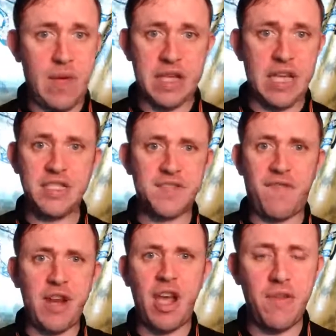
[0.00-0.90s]
It's
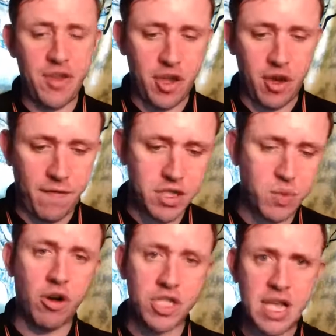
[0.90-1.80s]
funny how the universe
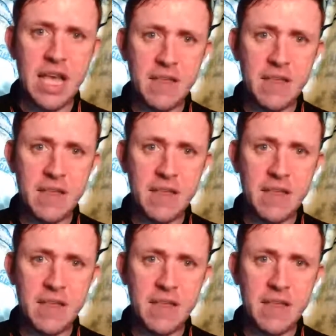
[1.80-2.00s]
works.